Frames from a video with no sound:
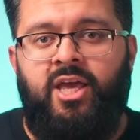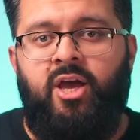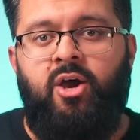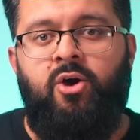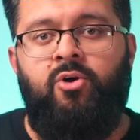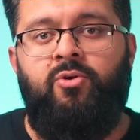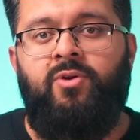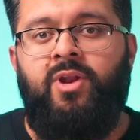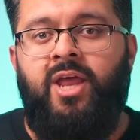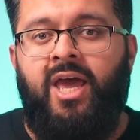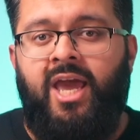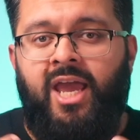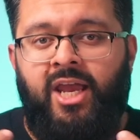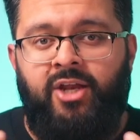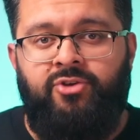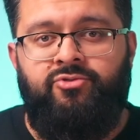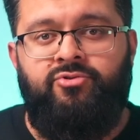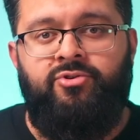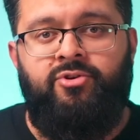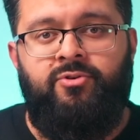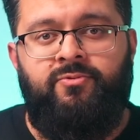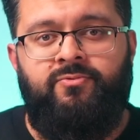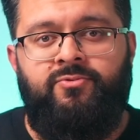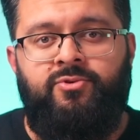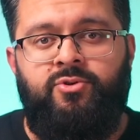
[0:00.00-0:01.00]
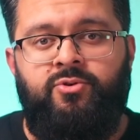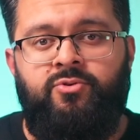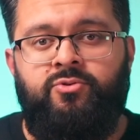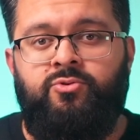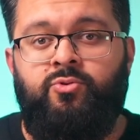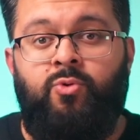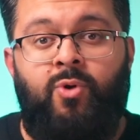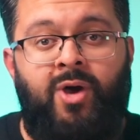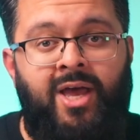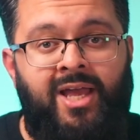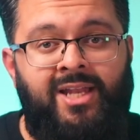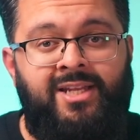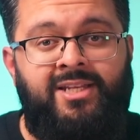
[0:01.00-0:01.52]
their own hatred of Jews
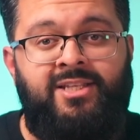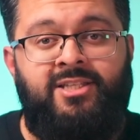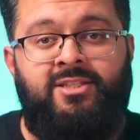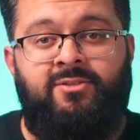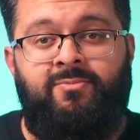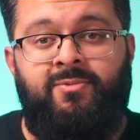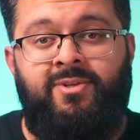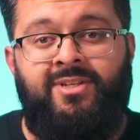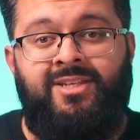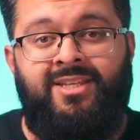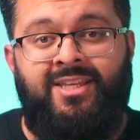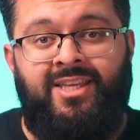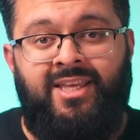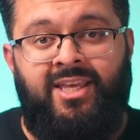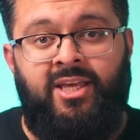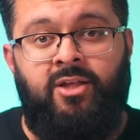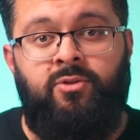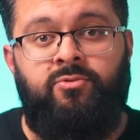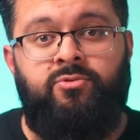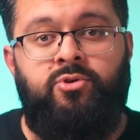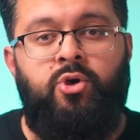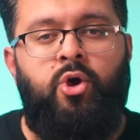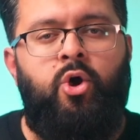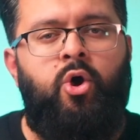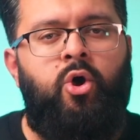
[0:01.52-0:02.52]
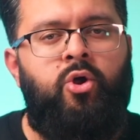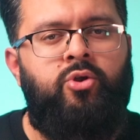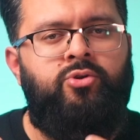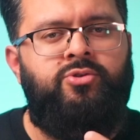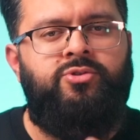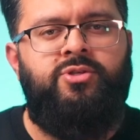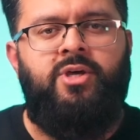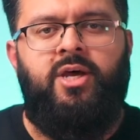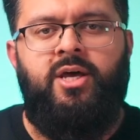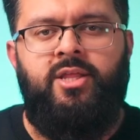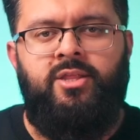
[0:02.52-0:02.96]
or anti-Semitic guilt onto